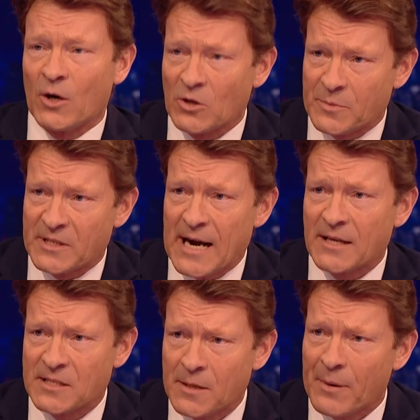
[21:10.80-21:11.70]

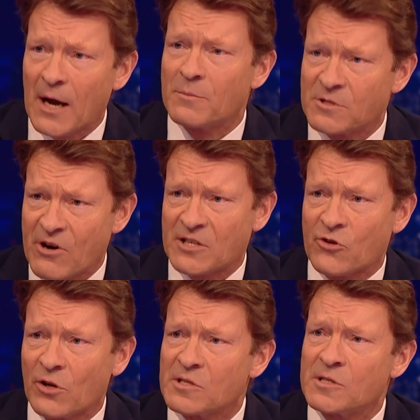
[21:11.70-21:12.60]
hospitality, pubs,
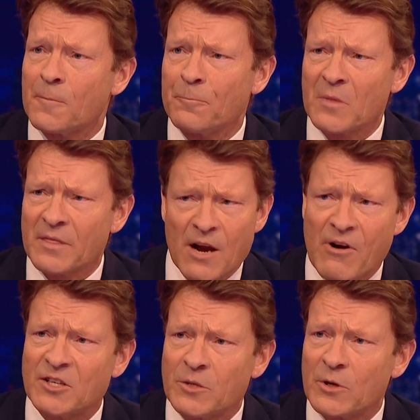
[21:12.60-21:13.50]
restaurants, their
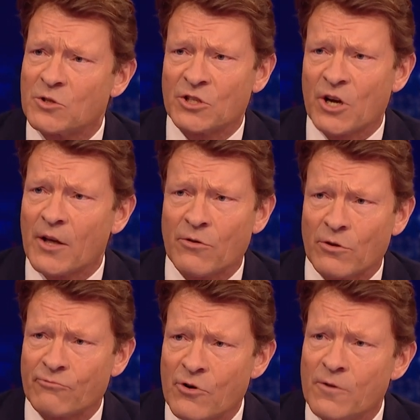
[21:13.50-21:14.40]
energy bills are going
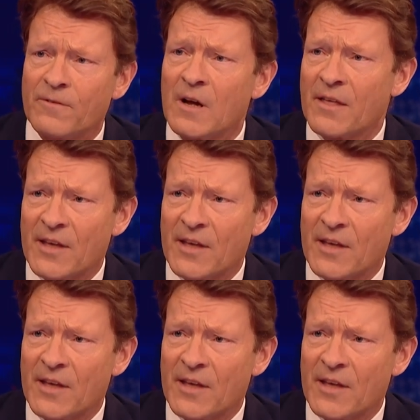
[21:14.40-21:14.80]
through the roof.